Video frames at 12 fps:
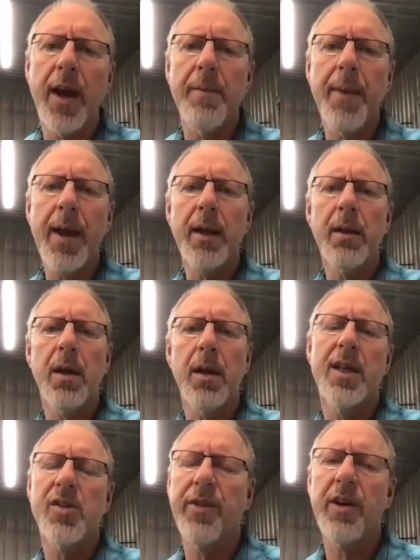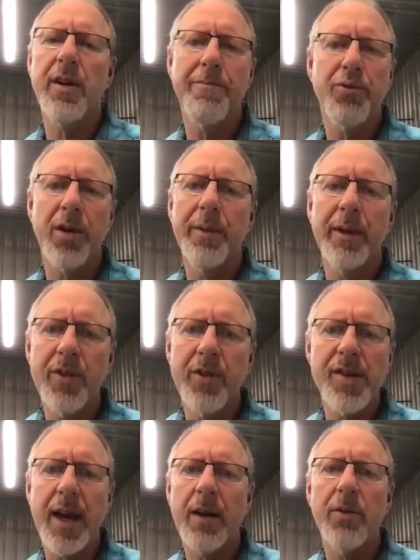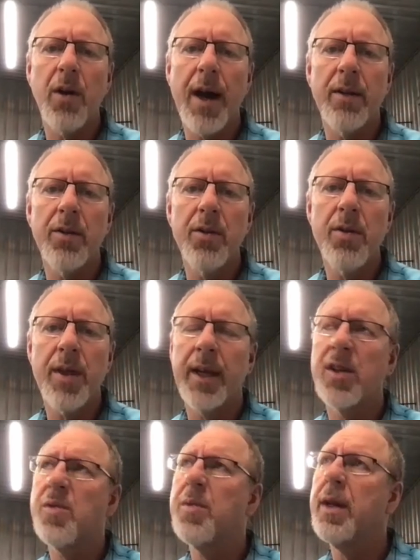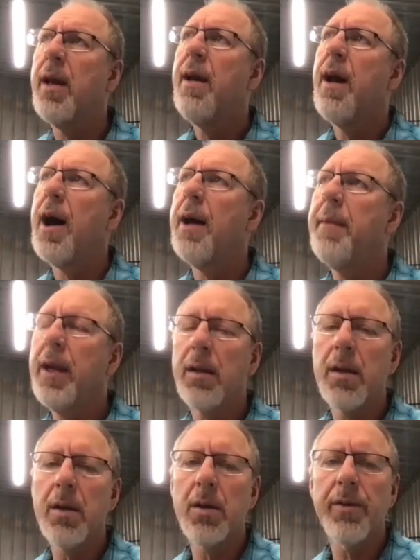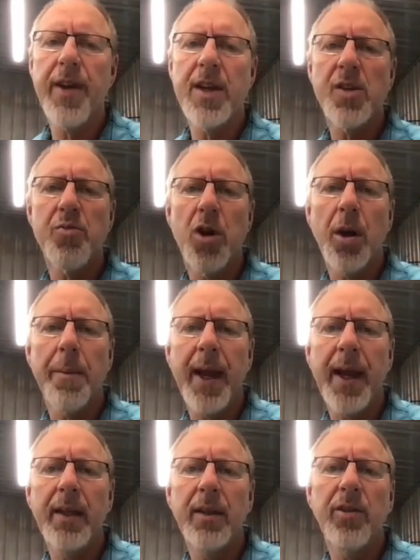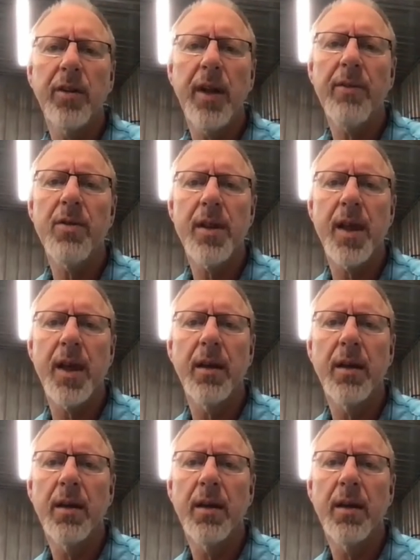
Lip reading: I made it's very primitive because I don't know how to do things, but I made a little Facebook page and everything.